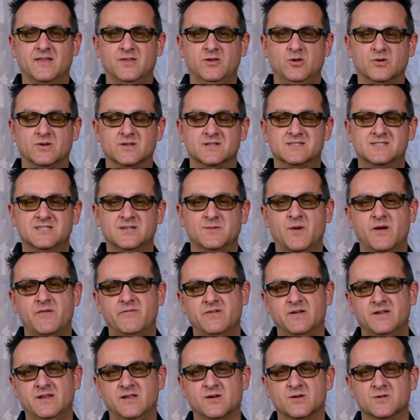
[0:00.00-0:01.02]
You can see my
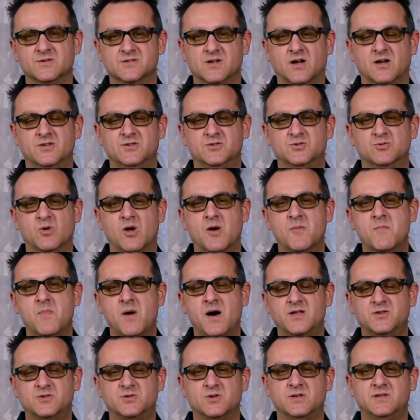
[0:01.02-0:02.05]
videos on
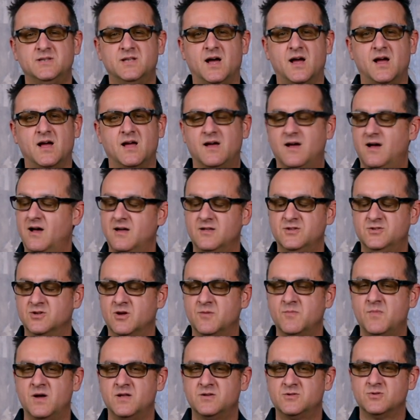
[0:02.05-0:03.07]

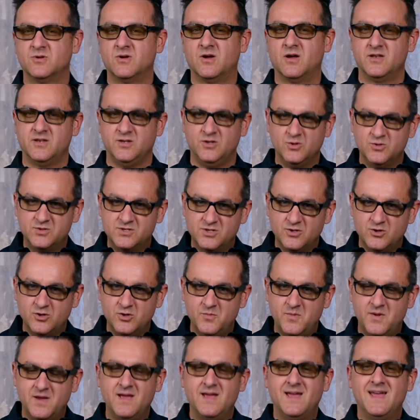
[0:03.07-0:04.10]
DrumMantra on
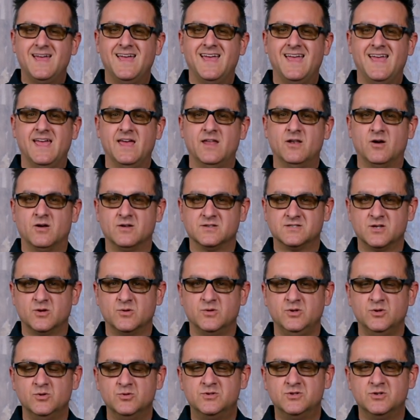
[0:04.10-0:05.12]
YouTube, and also
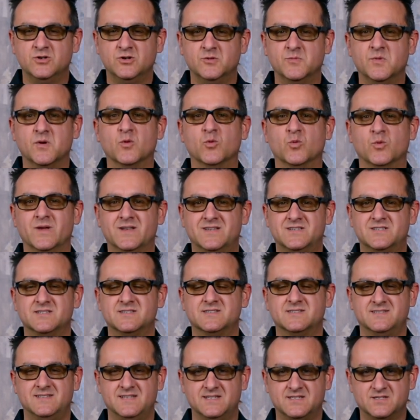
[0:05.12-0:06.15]
YouTube Rich
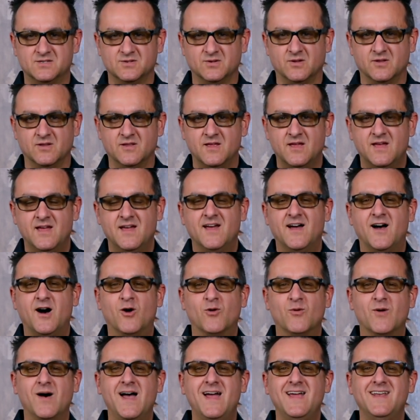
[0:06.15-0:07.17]
Stitzel.
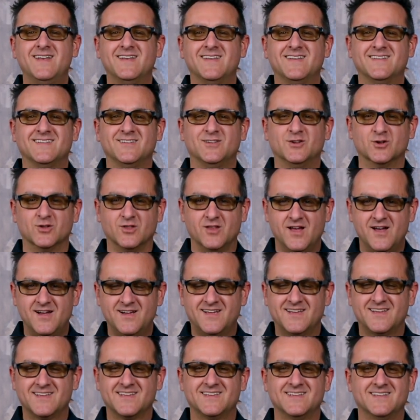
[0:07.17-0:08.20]
All right, good luck.
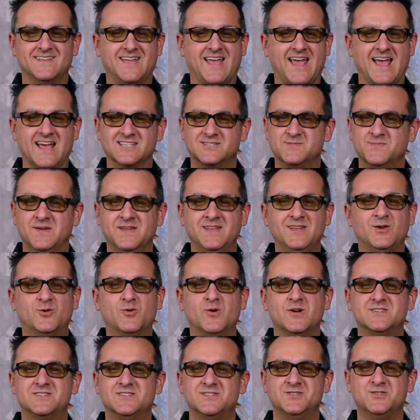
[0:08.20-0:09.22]
Ask me any
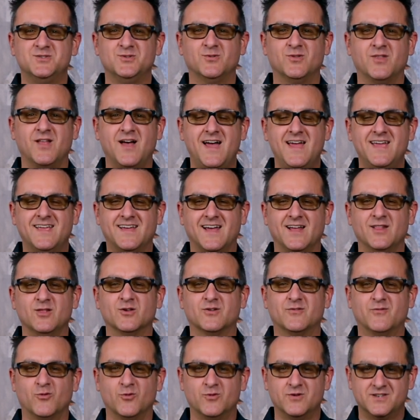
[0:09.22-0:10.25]
questions you'd like. I
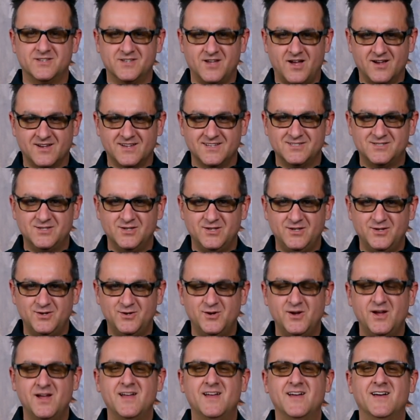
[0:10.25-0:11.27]
look forward to talking to you.
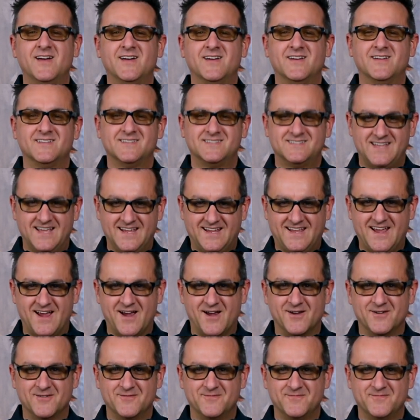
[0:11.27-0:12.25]
Take care.